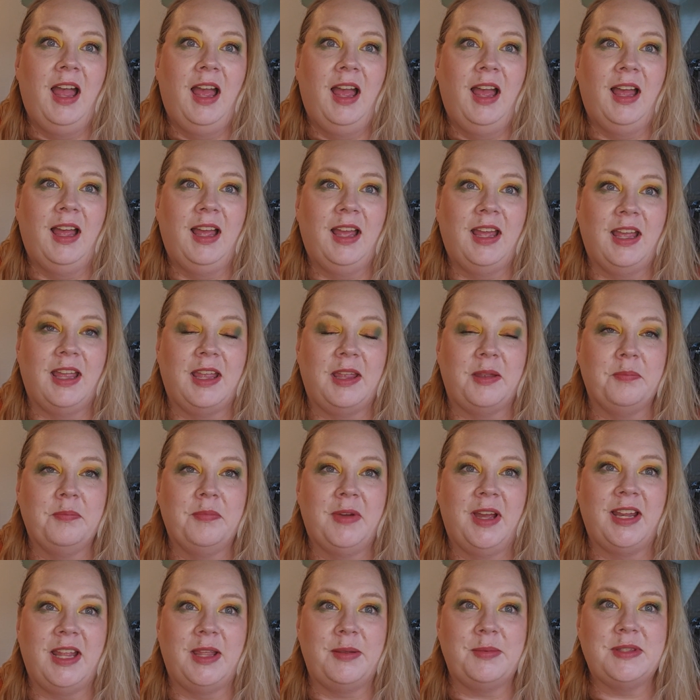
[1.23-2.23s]
Hi,
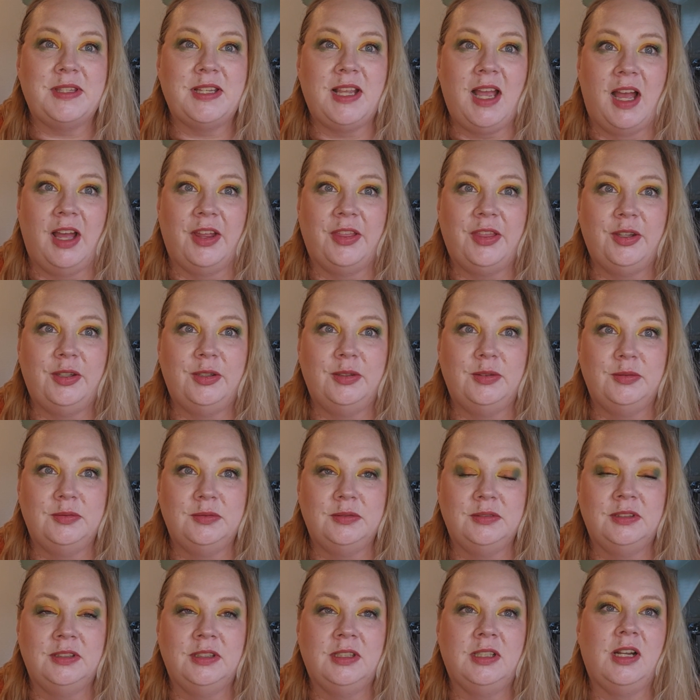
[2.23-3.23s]
my name is Kathu
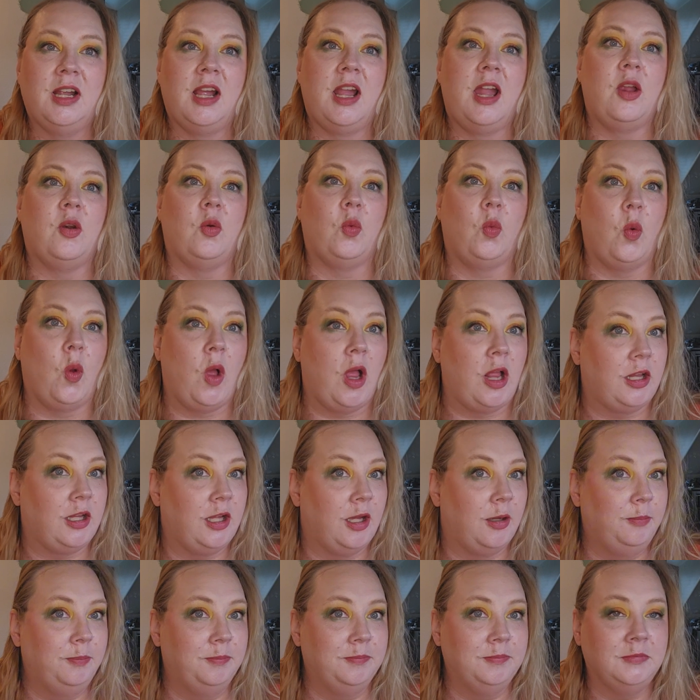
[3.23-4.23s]
and
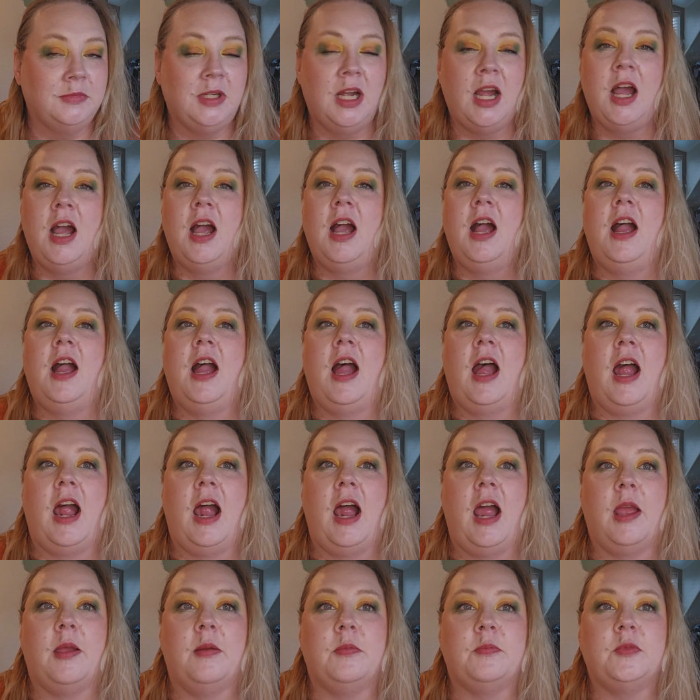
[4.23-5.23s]
welcome.
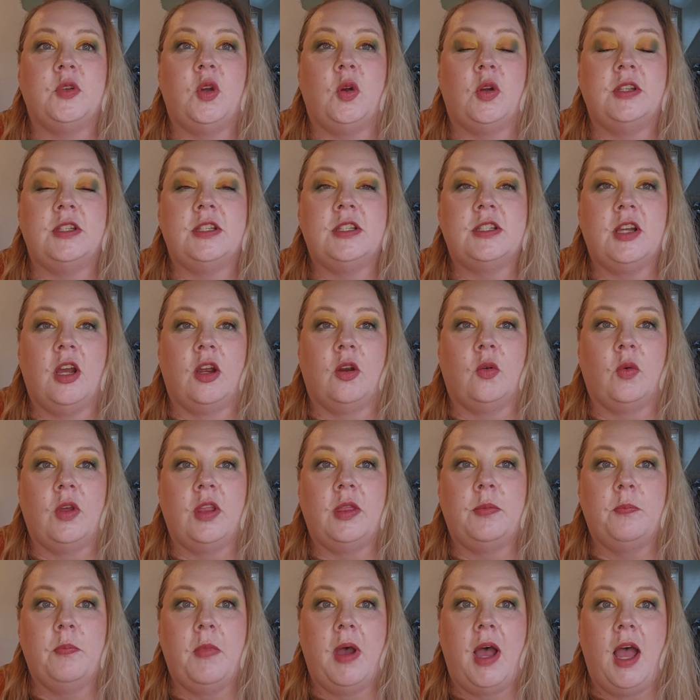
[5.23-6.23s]
I'm going to start
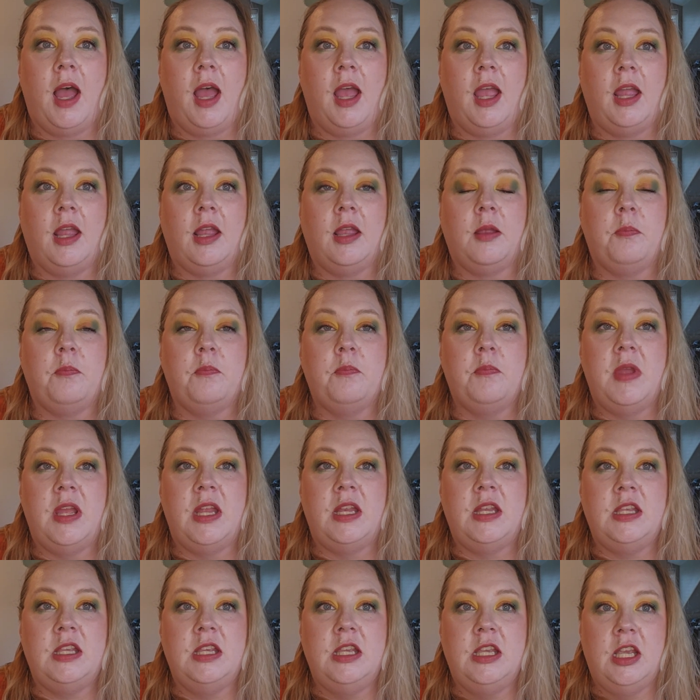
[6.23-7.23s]
with my
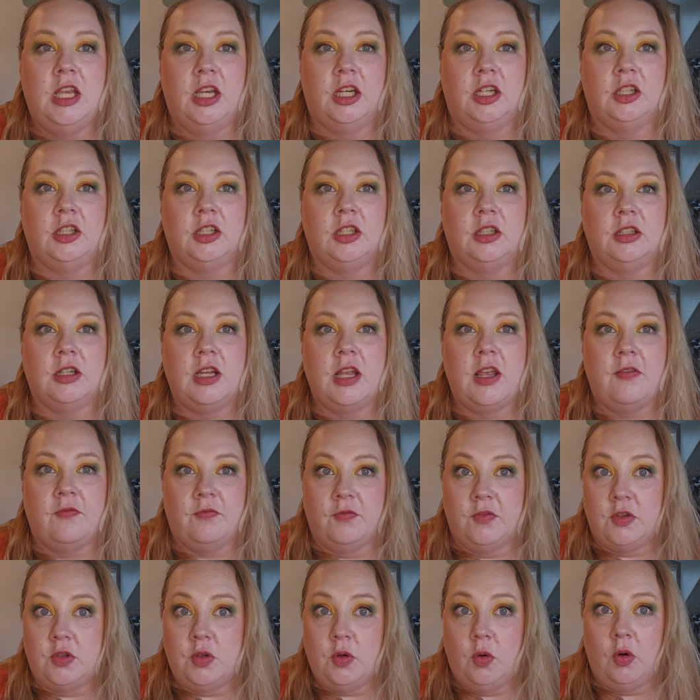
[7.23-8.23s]
mid-year
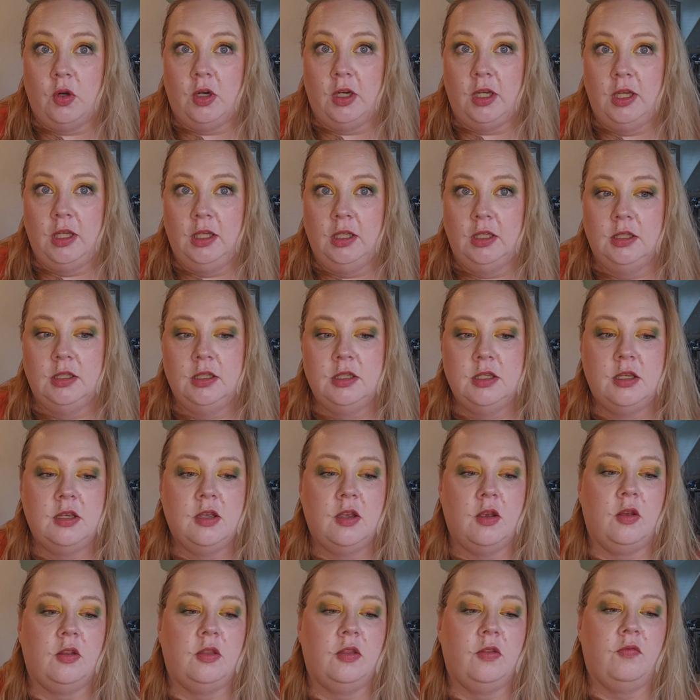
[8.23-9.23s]
inventory.
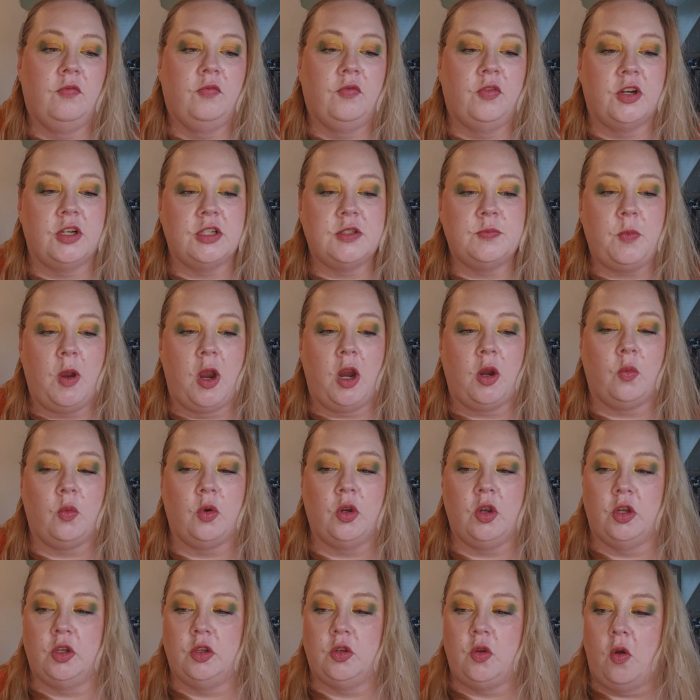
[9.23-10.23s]
First part, we're
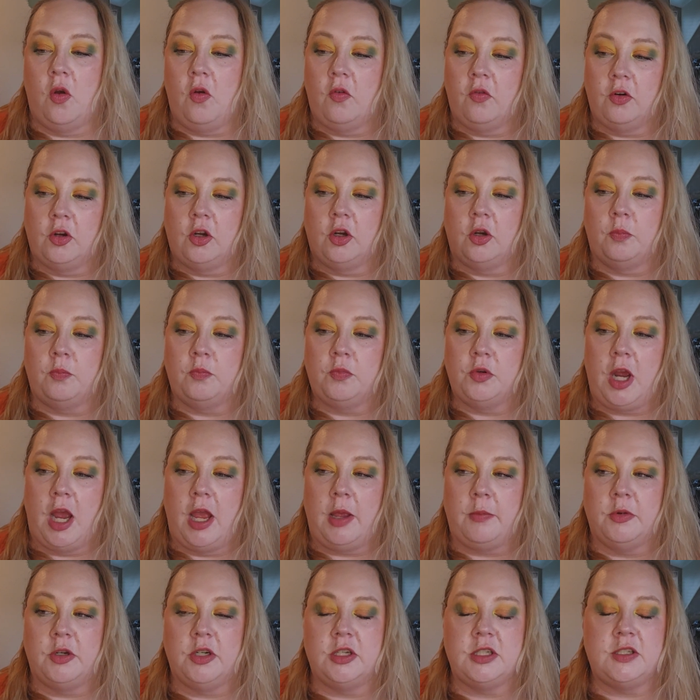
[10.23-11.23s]
going to go over
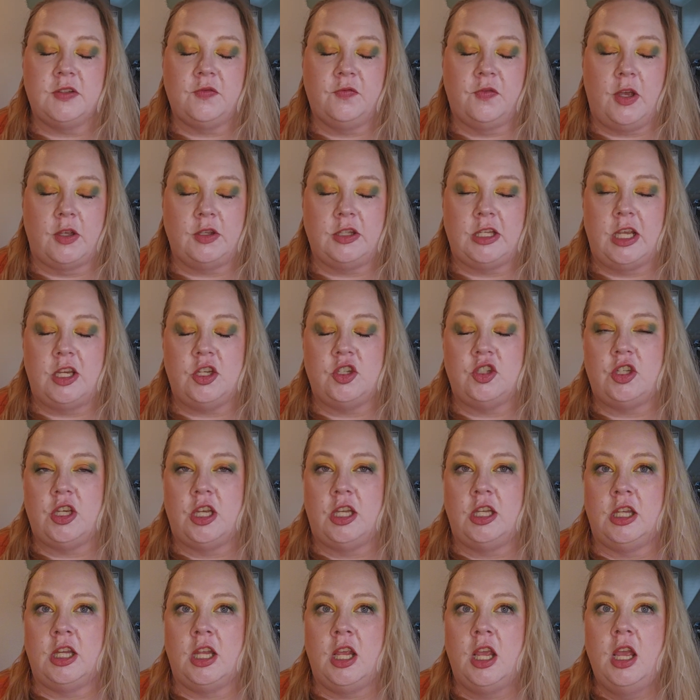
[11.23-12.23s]
primers,
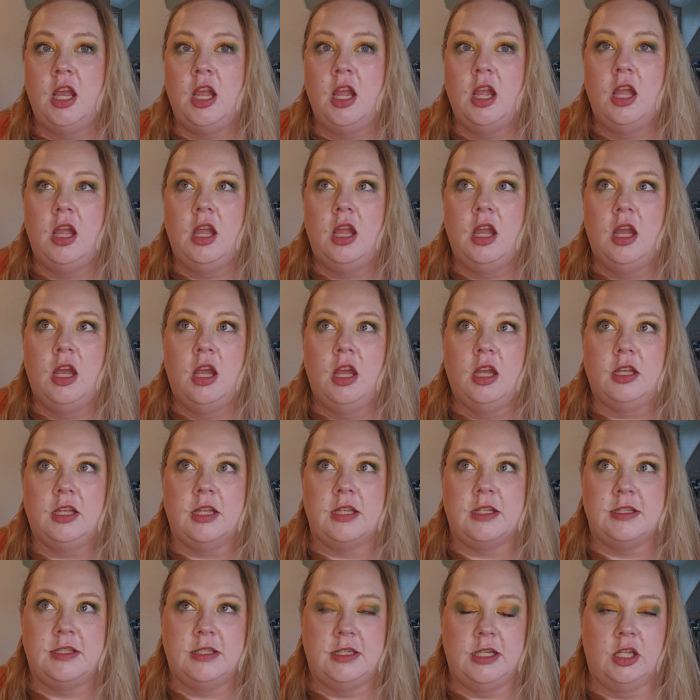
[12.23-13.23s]
foundation,
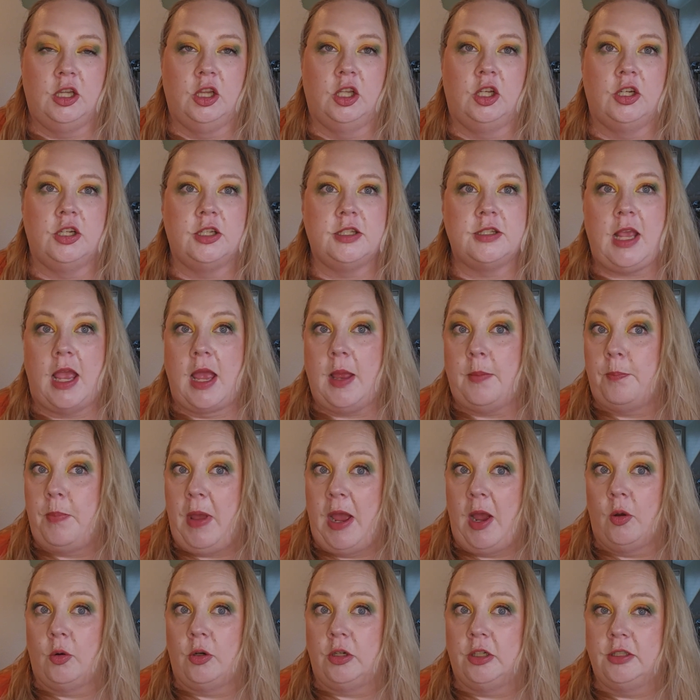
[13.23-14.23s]
concealers, and
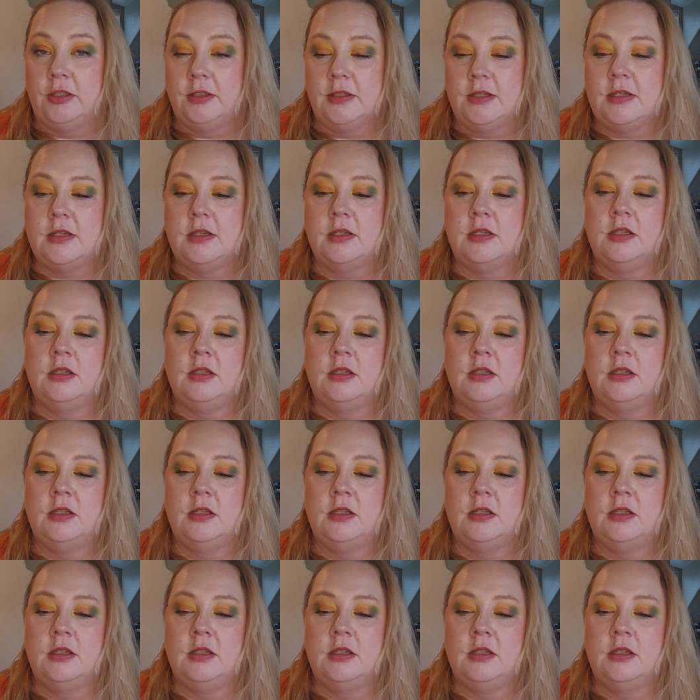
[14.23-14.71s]
powders.